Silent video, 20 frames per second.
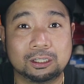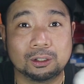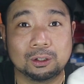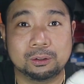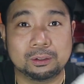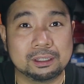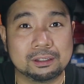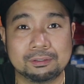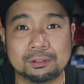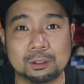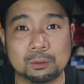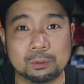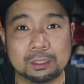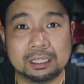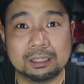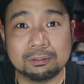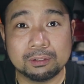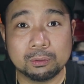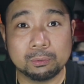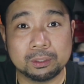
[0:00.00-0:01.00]
you know,
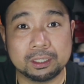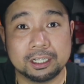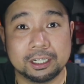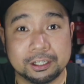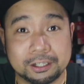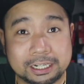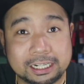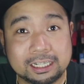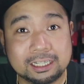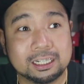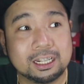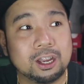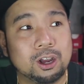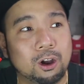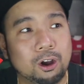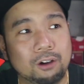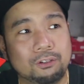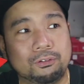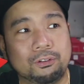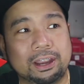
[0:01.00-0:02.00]
even with the green
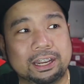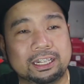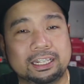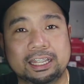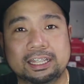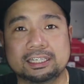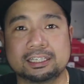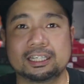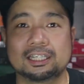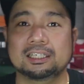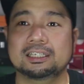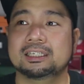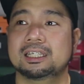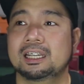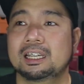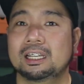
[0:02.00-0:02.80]
off-white laces,